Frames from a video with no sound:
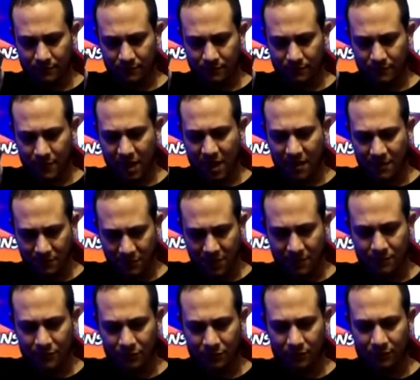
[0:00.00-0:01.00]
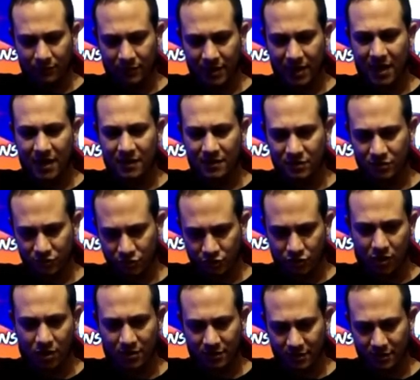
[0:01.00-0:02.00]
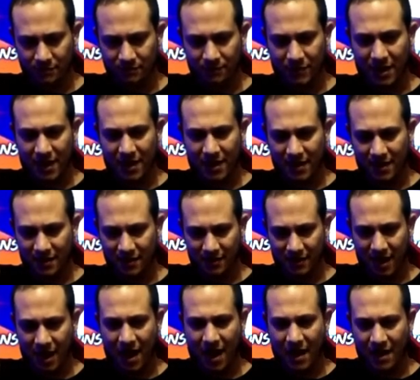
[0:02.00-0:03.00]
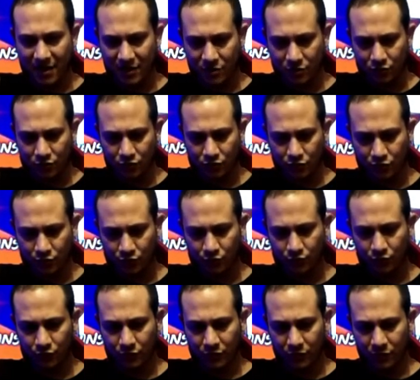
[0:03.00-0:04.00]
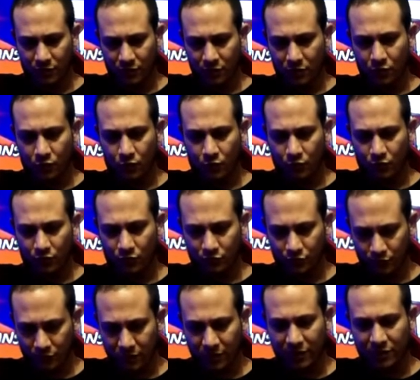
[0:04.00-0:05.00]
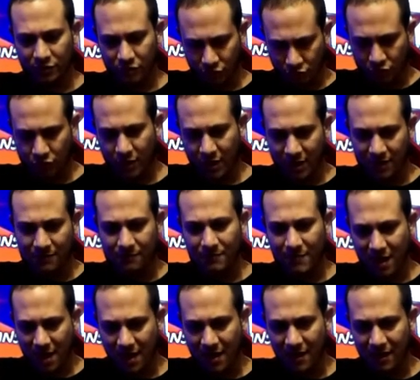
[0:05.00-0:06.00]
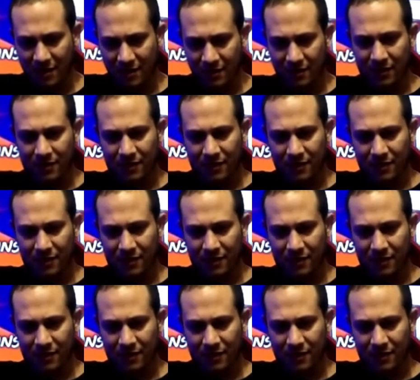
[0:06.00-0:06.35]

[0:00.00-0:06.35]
my people getting instructed by a guy who was willing to train my